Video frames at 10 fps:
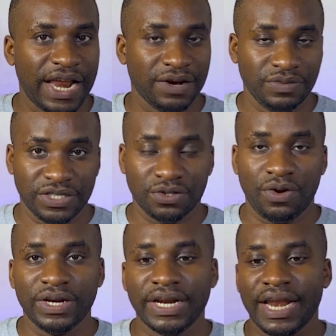like we
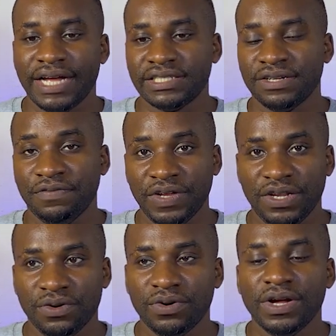saw in the last
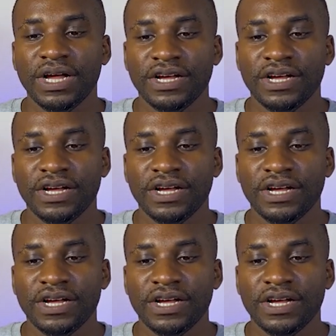video.